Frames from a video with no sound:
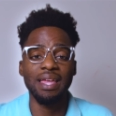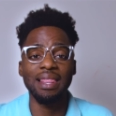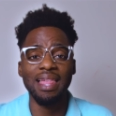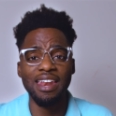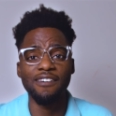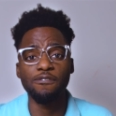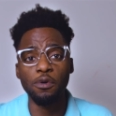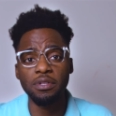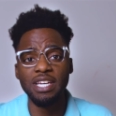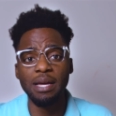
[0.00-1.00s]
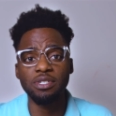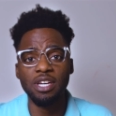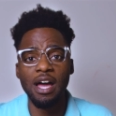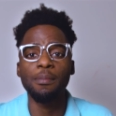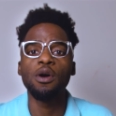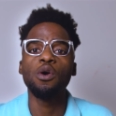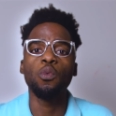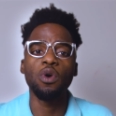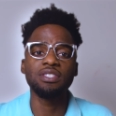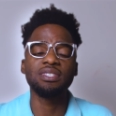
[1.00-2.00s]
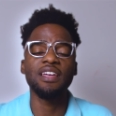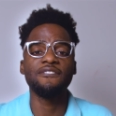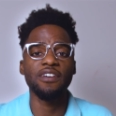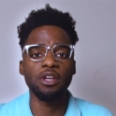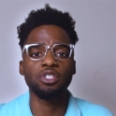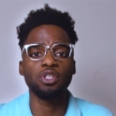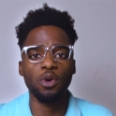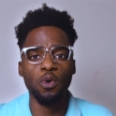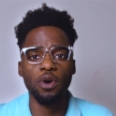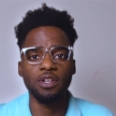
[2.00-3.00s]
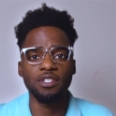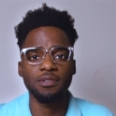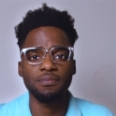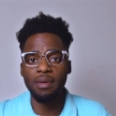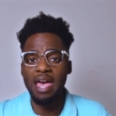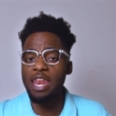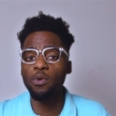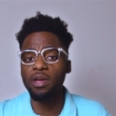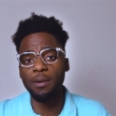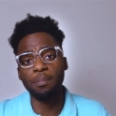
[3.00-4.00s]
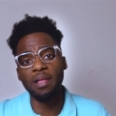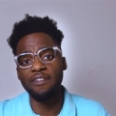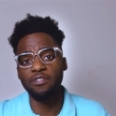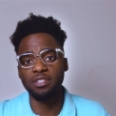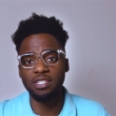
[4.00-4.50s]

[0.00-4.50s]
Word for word: they land a full-time job once they finish their course. Anyone can apply for a